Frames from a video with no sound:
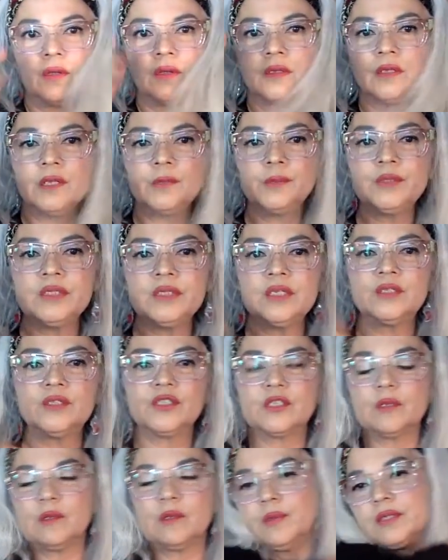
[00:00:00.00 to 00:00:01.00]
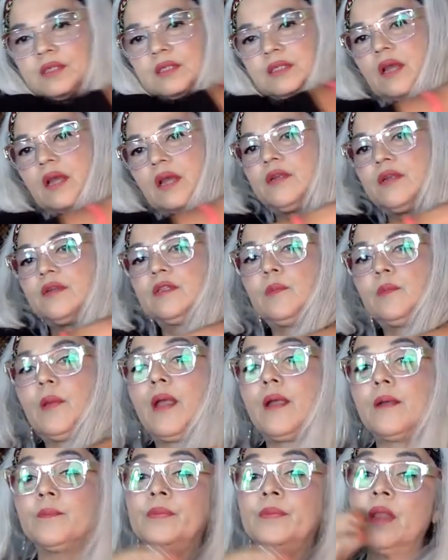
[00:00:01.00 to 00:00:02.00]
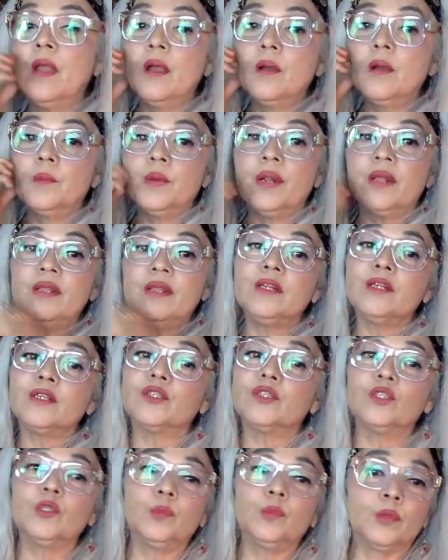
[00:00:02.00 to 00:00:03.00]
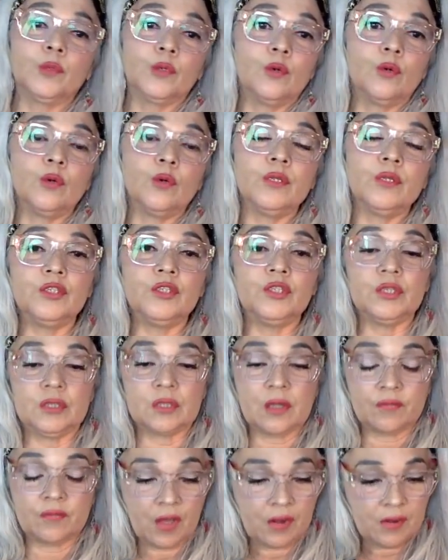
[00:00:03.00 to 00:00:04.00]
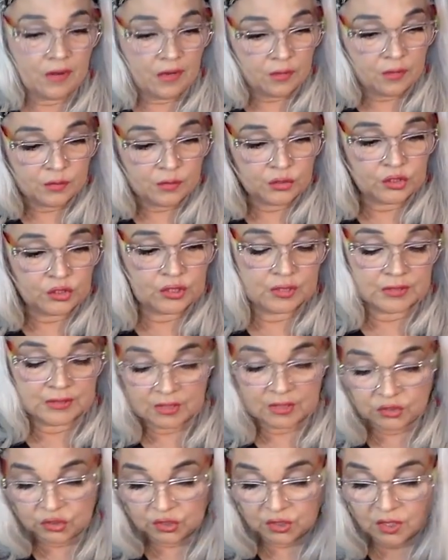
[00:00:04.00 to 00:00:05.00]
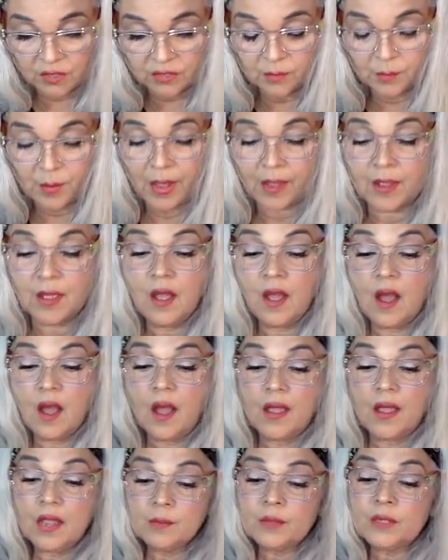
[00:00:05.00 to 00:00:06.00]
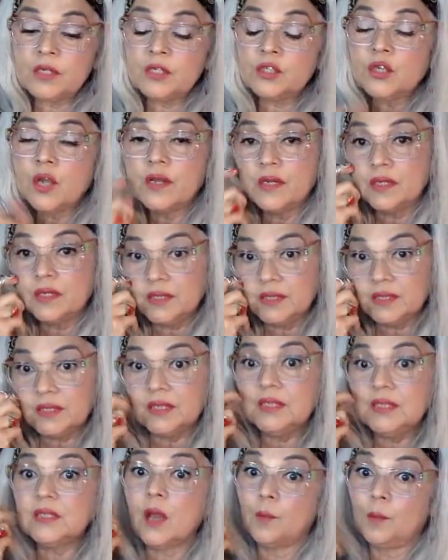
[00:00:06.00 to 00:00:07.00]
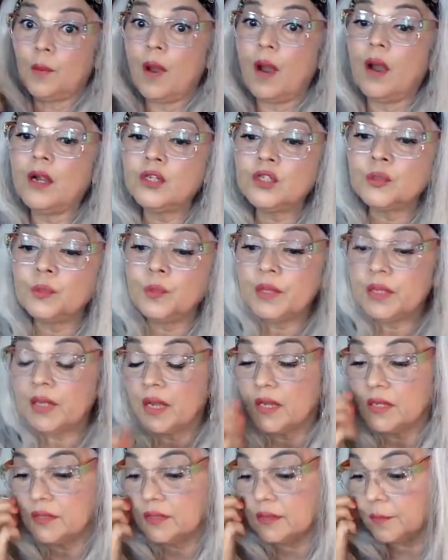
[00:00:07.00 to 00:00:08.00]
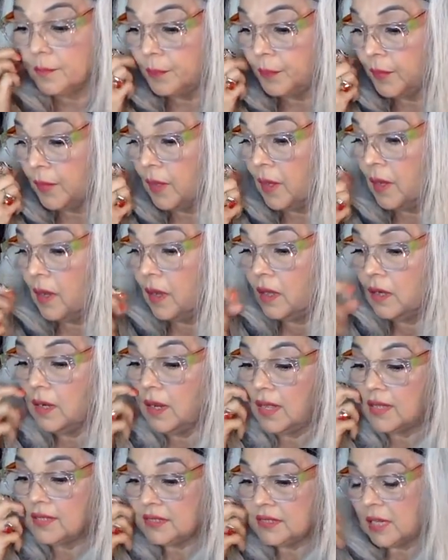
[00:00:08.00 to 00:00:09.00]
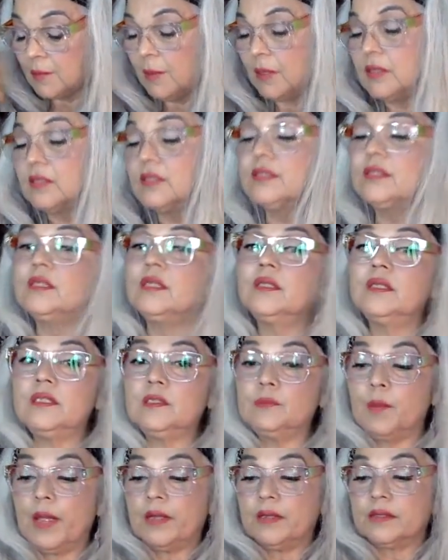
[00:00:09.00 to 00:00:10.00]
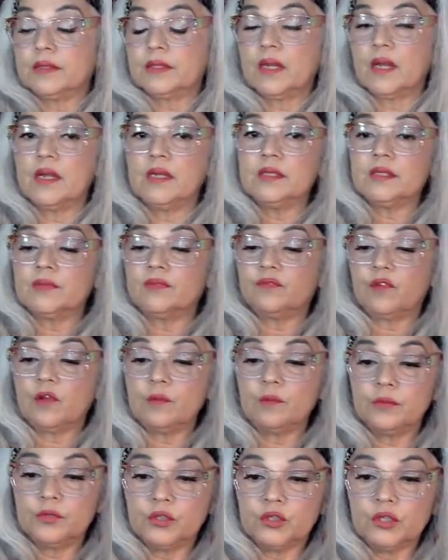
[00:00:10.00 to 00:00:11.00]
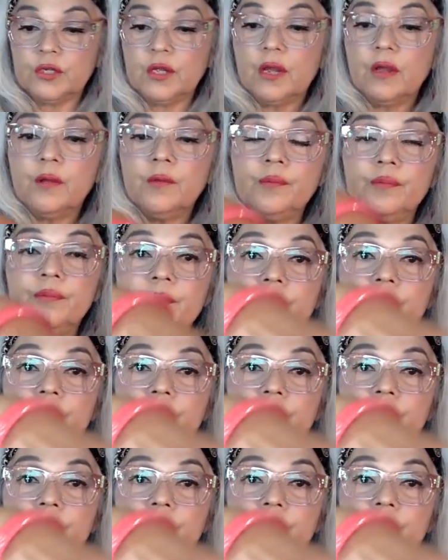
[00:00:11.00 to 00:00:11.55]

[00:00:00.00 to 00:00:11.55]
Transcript: lipstick or something, but it's down here at the back. But I think it looks super cool. And then she, I've got another one session on the back. I am going to try to list these on Posh because last time I listed these bangles, guys, from Chanel,